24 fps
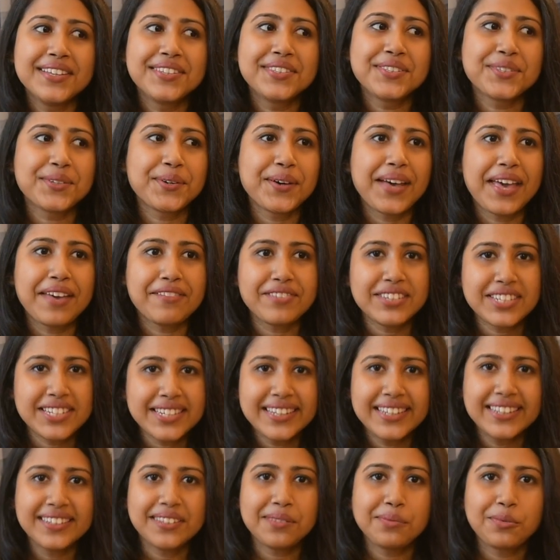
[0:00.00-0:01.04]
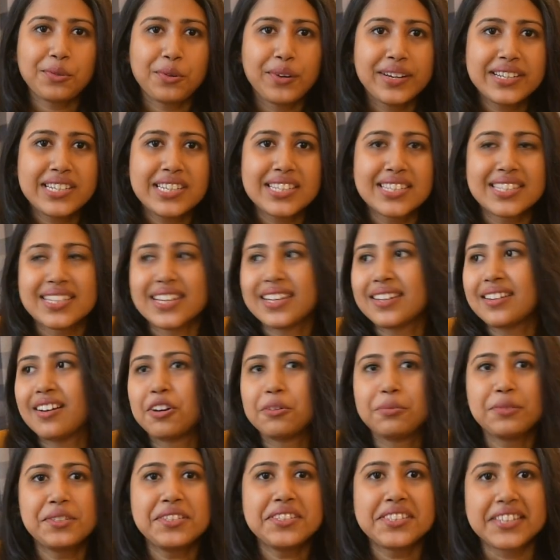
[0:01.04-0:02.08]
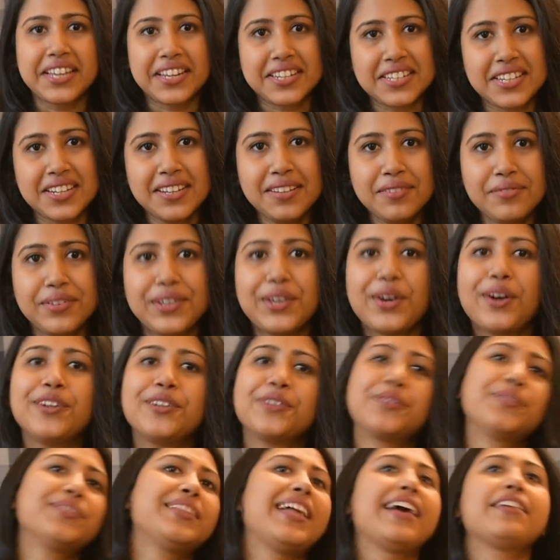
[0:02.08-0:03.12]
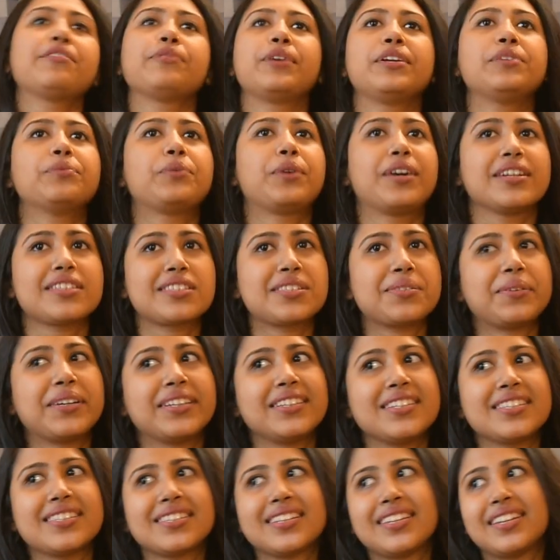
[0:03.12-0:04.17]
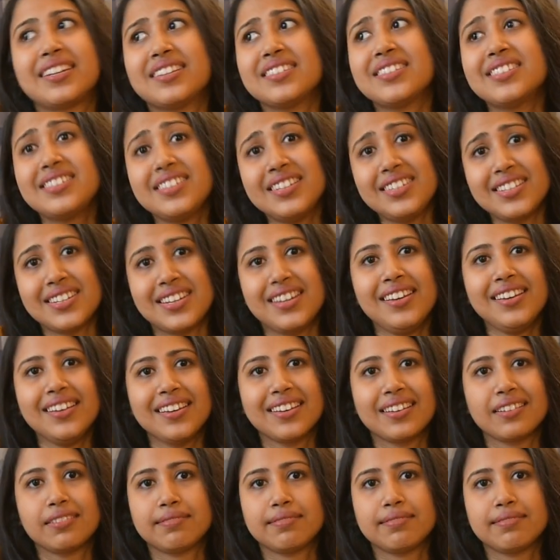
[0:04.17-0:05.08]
So evidently the poet is in an urban setting. We all know that when Wordsworth is in a city,